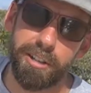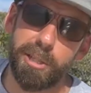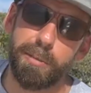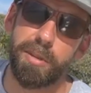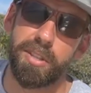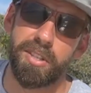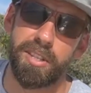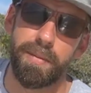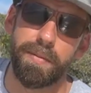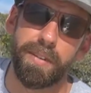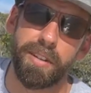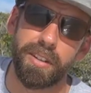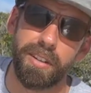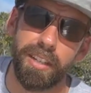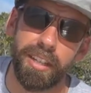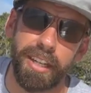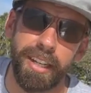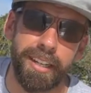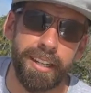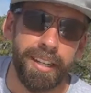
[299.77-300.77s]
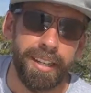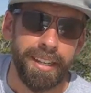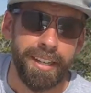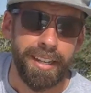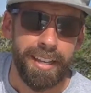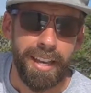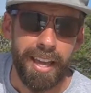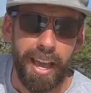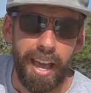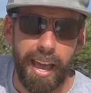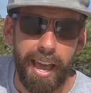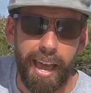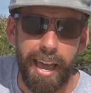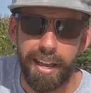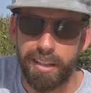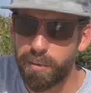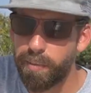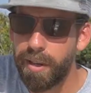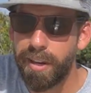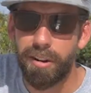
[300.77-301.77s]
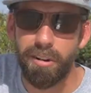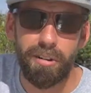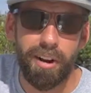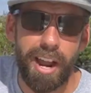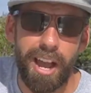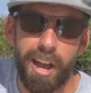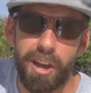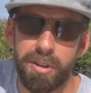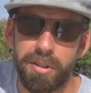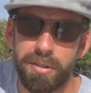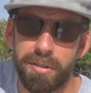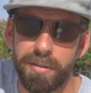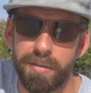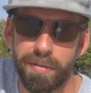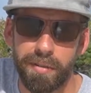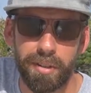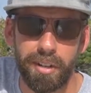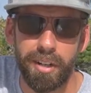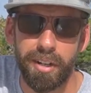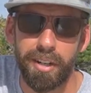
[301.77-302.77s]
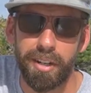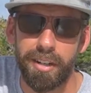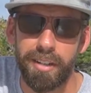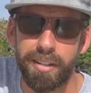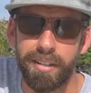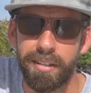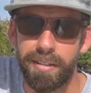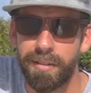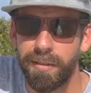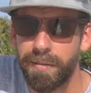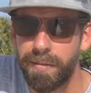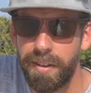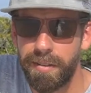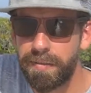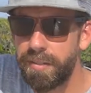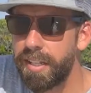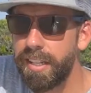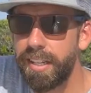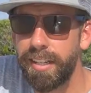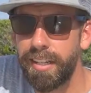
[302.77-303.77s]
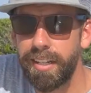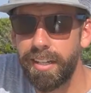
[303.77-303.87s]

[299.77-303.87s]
specifically has been around for 15